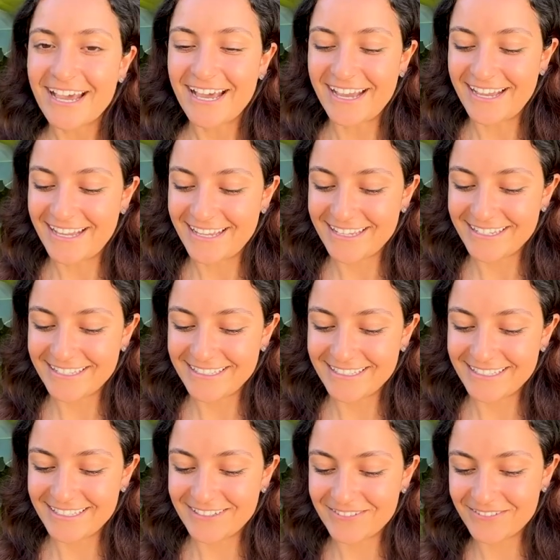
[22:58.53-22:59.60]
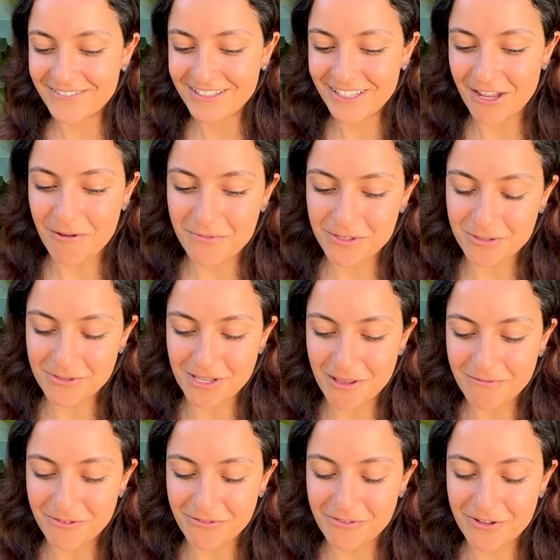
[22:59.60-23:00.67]
I really hope this was
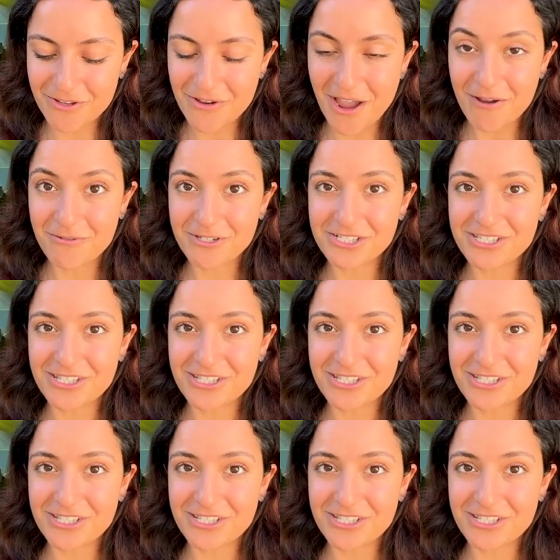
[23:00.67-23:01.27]
helpful for you. I wish